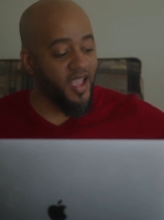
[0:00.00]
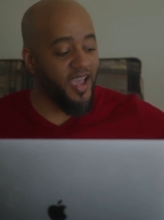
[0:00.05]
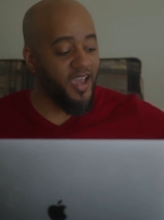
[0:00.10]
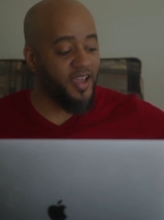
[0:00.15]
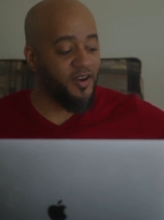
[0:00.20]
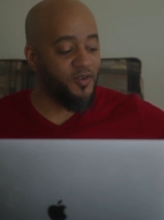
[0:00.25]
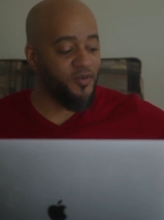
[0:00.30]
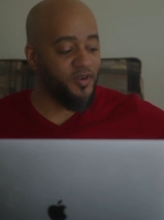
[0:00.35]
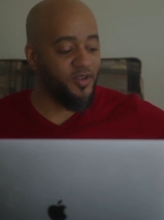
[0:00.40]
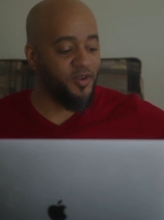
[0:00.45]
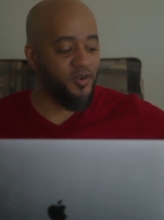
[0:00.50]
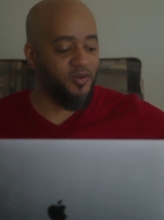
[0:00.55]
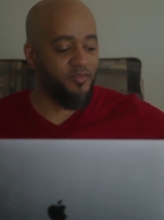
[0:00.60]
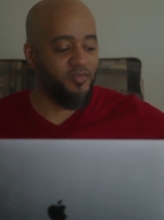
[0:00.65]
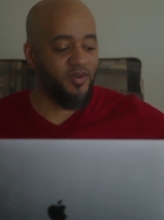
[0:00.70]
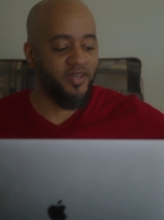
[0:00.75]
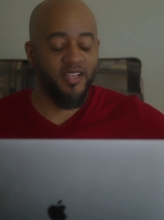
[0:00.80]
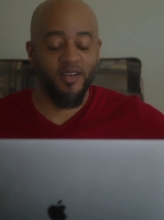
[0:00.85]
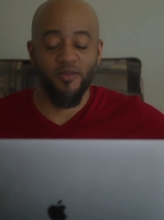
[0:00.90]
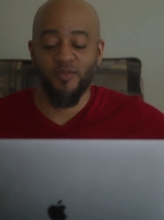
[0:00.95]
I don't know,
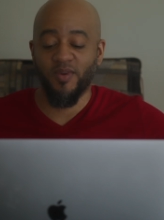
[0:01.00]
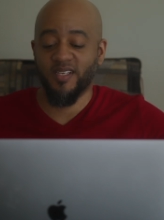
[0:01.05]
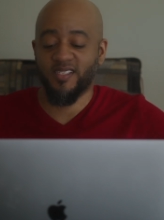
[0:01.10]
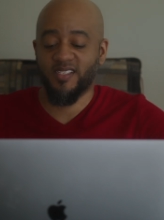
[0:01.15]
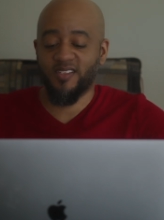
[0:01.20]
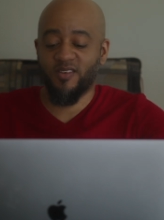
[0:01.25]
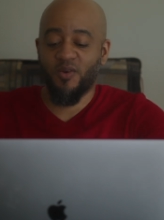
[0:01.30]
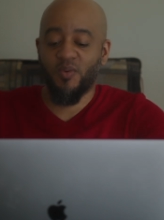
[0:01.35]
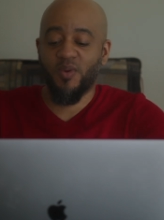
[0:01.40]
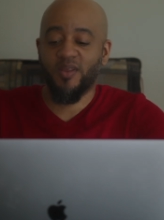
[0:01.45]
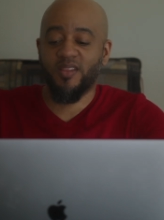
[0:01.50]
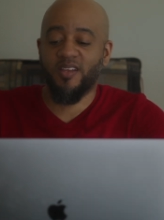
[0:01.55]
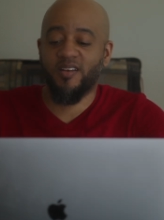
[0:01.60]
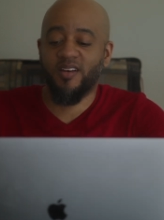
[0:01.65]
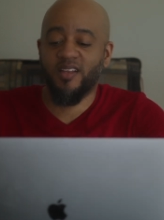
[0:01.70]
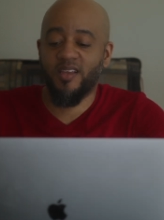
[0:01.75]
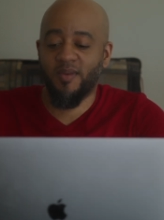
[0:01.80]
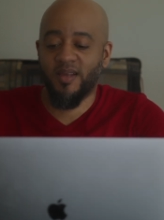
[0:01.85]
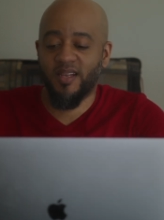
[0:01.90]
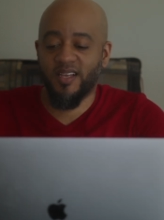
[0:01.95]
but anyway, so I went there
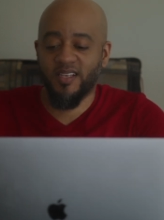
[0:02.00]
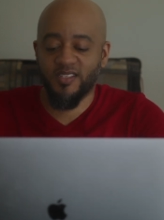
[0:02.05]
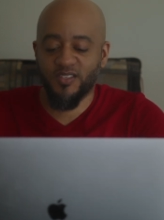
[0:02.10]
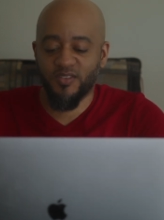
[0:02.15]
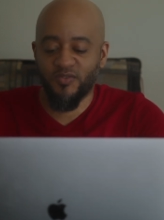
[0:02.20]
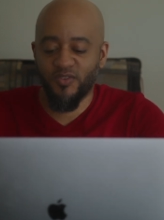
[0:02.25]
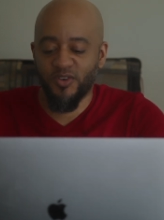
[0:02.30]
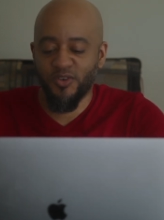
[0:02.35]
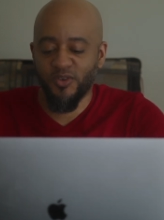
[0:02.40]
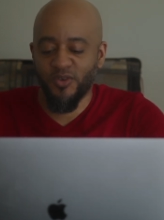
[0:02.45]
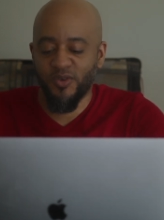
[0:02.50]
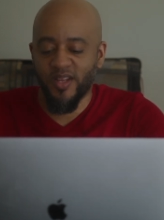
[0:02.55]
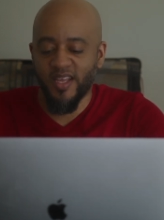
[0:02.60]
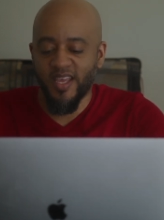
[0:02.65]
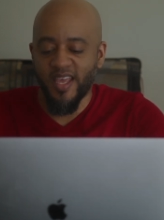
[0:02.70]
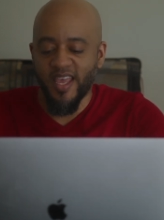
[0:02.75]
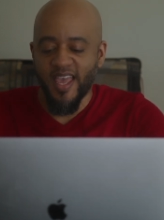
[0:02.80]
to get my license renewed.